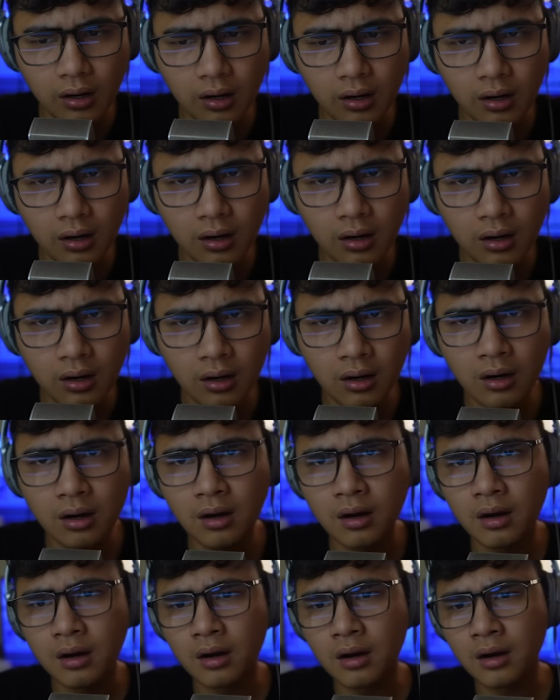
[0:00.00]

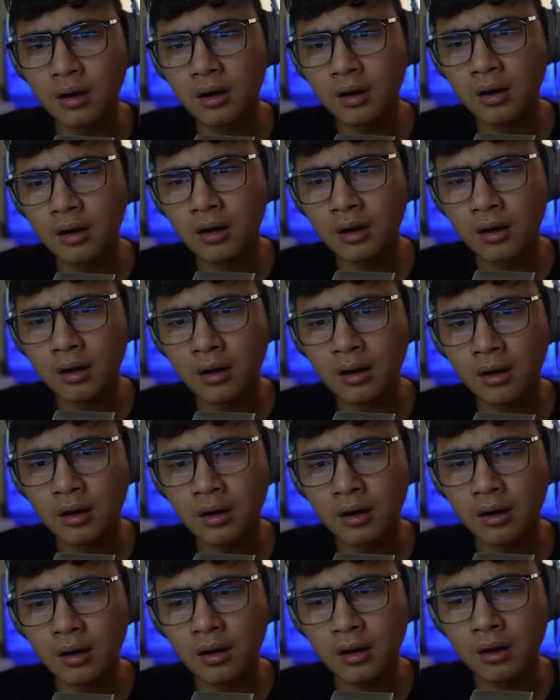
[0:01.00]

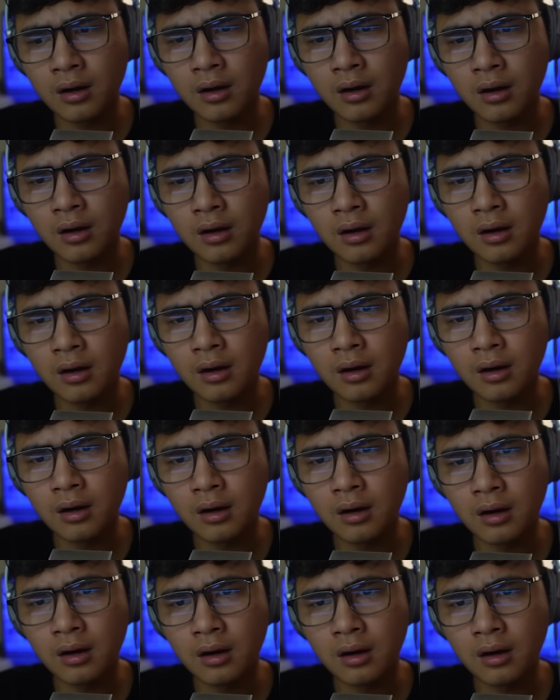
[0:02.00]

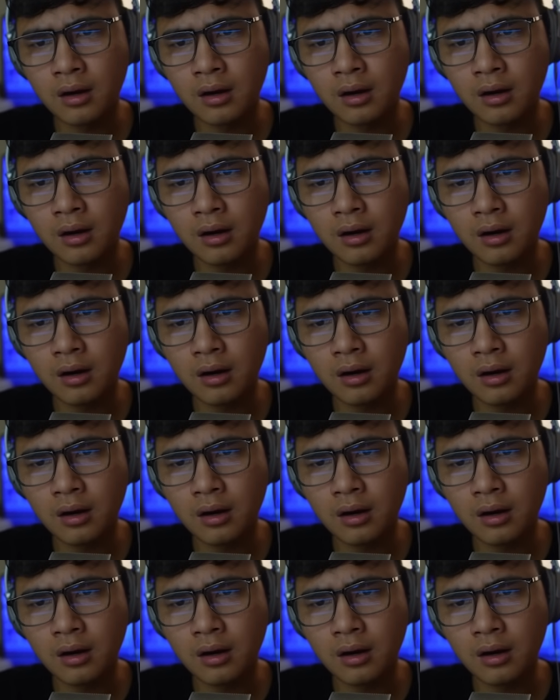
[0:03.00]
Nobody speaks.